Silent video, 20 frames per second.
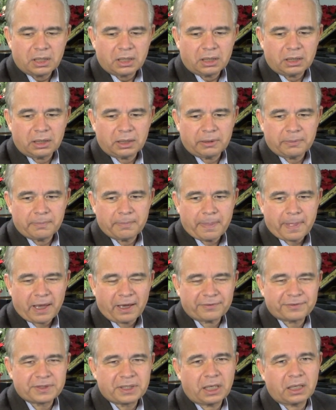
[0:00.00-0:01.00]

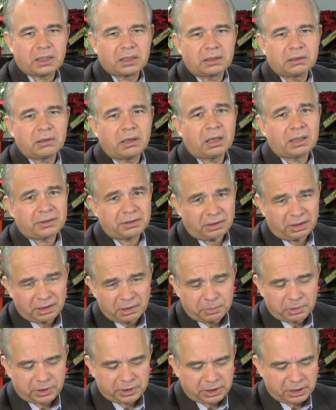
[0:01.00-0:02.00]
have taken other
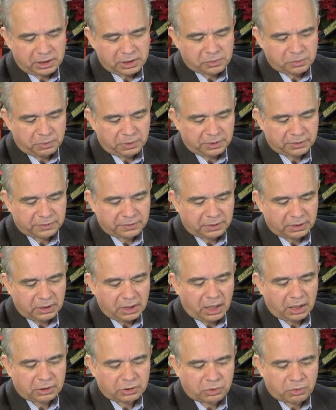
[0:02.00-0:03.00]
liberties with
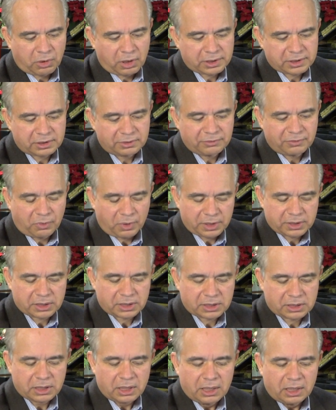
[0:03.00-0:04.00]
not crossing
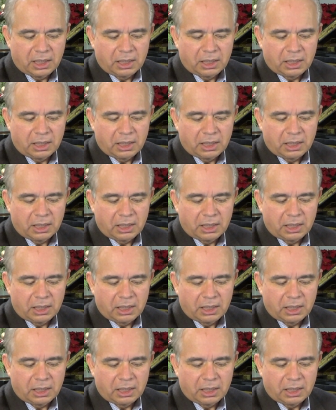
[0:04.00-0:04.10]
voices,